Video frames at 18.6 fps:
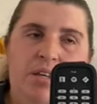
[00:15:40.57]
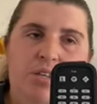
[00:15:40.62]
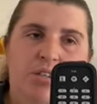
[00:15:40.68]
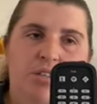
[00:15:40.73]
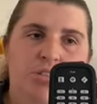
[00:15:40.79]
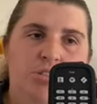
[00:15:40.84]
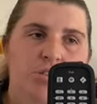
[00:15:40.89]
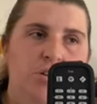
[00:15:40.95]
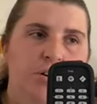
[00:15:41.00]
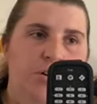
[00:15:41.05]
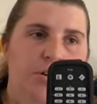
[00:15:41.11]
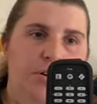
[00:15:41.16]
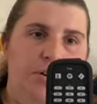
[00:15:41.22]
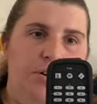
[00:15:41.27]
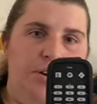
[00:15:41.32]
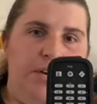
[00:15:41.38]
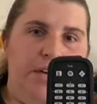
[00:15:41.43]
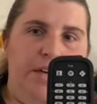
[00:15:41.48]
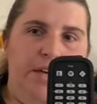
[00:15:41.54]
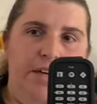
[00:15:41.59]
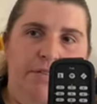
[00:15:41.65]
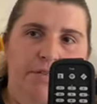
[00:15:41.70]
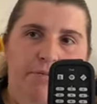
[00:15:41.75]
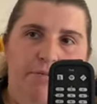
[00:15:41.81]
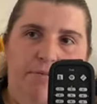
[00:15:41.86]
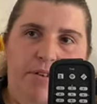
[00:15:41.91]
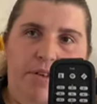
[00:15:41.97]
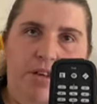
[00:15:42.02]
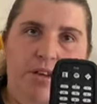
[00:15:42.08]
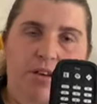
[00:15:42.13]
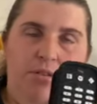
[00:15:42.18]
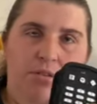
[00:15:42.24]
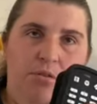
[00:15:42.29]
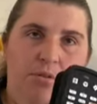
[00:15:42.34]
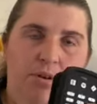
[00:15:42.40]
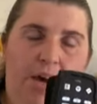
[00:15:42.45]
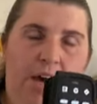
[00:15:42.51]
So if
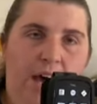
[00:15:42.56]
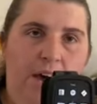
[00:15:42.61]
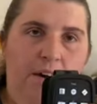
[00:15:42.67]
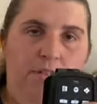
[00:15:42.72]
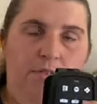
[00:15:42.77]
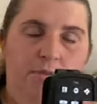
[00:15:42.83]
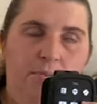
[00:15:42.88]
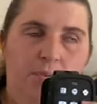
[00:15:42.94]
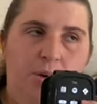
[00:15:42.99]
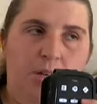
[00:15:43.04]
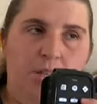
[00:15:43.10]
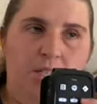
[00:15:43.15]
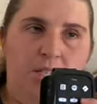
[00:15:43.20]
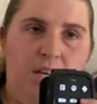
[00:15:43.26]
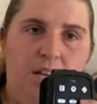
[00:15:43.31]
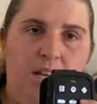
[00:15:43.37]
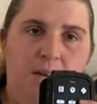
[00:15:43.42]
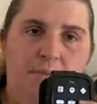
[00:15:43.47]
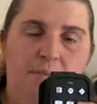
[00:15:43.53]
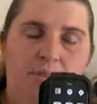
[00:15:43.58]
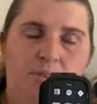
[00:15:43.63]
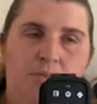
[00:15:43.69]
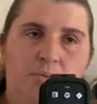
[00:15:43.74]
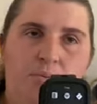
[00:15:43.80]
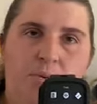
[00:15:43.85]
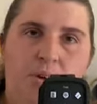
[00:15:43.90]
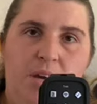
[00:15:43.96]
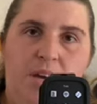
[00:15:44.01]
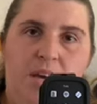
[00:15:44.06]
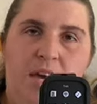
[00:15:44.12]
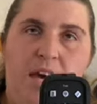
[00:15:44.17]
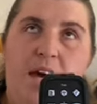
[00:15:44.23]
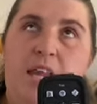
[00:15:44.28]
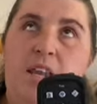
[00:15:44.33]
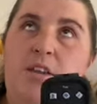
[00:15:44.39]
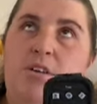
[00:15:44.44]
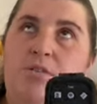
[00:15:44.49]
you have pressed that number 3
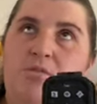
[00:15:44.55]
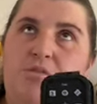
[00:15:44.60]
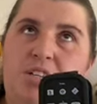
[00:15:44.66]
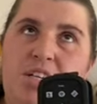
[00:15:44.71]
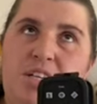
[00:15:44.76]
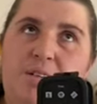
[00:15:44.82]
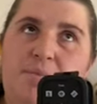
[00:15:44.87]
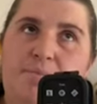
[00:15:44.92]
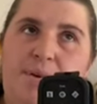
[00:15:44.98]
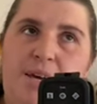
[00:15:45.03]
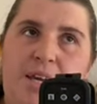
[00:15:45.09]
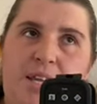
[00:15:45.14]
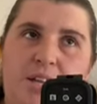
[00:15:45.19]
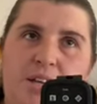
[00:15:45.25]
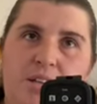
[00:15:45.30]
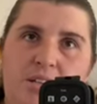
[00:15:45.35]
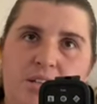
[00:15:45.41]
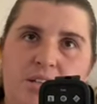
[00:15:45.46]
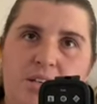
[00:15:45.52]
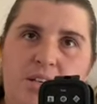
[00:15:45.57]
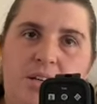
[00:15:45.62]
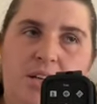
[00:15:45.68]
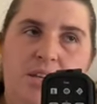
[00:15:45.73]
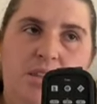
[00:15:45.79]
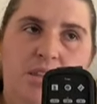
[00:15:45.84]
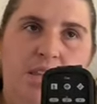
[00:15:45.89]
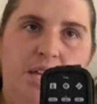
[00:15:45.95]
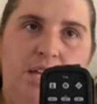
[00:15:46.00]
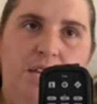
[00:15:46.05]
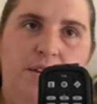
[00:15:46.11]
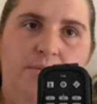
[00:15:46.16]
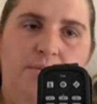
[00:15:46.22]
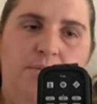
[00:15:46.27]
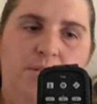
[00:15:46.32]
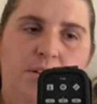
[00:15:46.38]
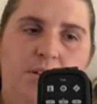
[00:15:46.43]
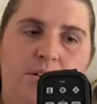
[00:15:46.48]
and you did mean it, then you
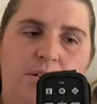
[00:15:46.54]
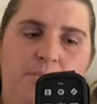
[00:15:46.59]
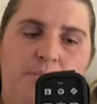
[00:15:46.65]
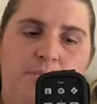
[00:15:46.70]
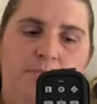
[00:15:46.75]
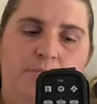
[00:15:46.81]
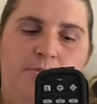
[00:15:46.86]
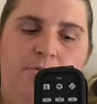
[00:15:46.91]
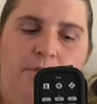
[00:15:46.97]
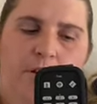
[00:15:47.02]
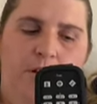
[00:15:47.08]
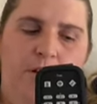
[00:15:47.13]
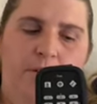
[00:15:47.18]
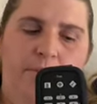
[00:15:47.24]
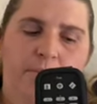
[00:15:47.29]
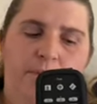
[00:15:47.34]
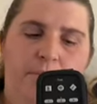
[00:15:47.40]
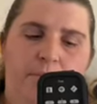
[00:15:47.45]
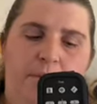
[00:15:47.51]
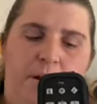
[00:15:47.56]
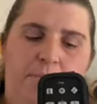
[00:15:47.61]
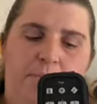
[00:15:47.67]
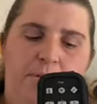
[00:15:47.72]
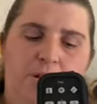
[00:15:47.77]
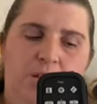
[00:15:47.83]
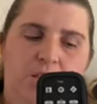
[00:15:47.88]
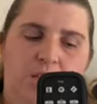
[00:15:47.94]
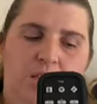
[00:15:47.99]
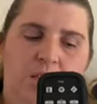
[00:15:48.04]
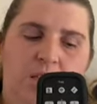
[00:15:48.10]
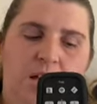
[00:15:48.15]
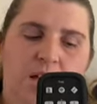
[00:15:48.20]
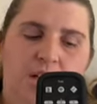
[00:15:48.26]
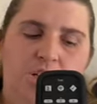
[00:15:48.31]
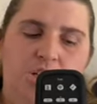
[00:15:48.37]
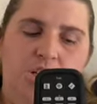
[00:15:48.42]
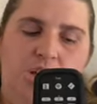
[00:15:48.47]
would confirm by pressing the
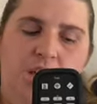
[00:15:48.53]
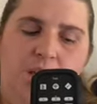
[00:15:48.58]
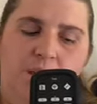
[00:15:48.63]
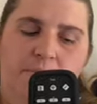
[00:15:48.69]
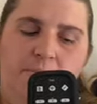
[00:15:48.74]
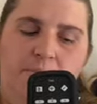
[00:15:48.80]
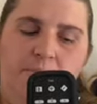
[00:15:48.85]
hash key.